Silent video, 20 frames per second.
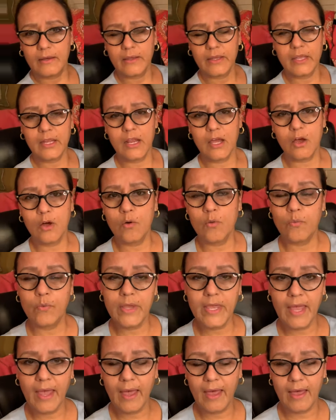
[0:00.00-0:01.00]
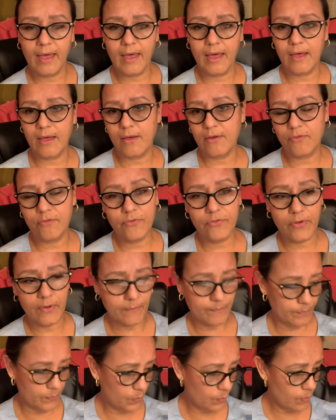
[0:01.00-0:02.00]
You know, we have,
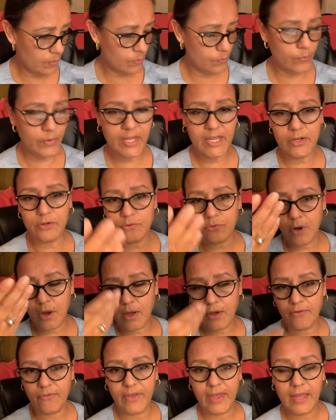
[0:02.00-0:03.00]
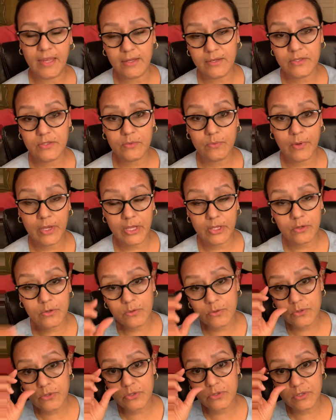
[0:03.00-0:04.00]
when we draw a face, we
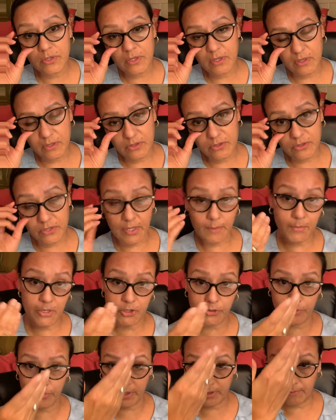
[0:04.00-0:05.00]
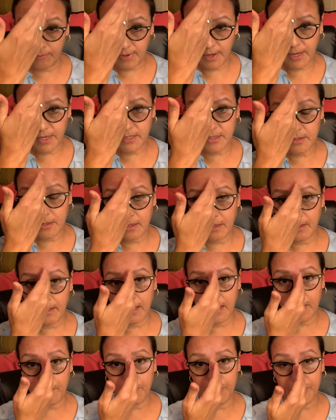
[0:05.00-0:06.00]
use symmetry, right?
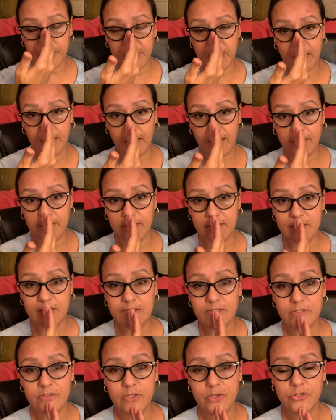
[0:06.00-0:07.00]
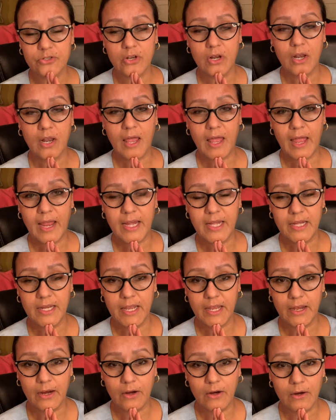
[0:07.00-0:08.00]
I pretend like this is, there's a line
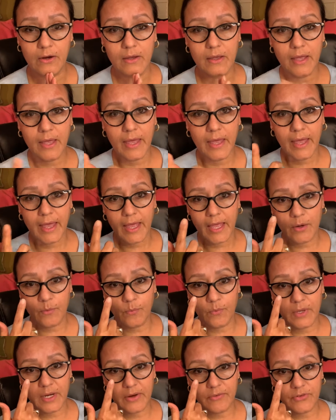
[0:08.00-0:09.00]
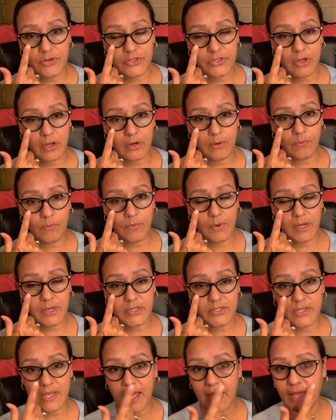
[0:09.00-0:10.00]
here, and whatever's on
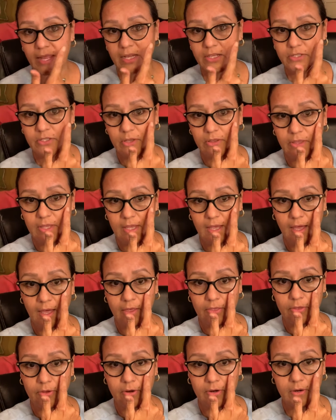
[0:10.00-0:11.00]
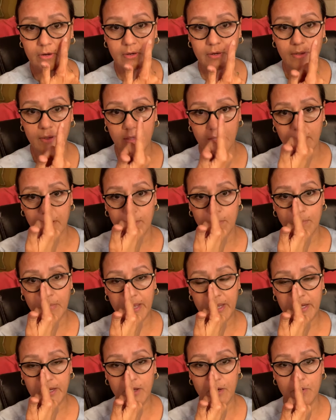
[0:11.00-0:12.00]
one side is on the other.
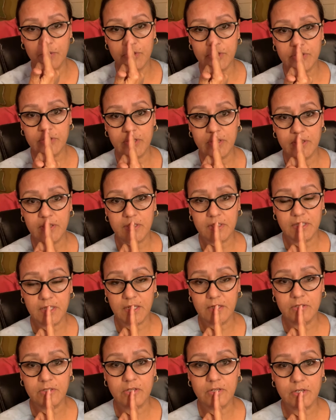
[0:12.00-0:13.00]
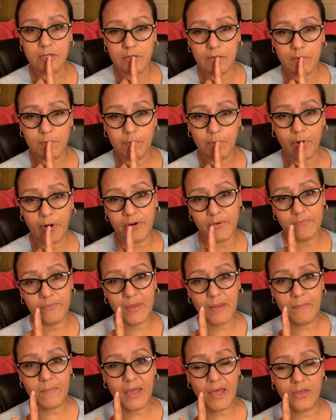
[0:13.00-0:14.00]
My nose is in the center, part of
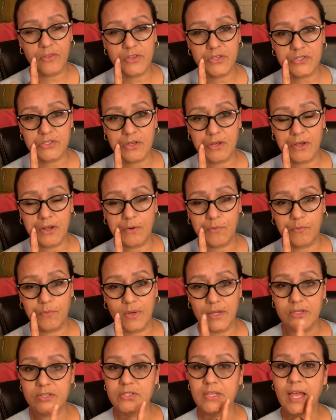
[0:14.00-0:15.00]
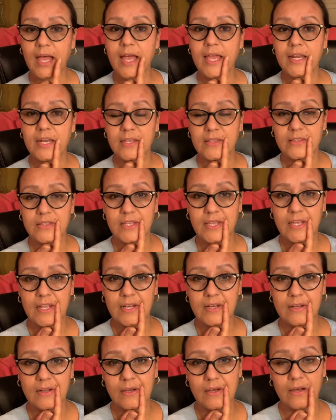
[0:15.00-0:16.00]
my mouth is on one side and
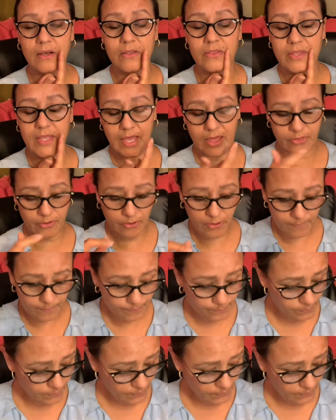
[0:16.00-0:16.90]
then on the other.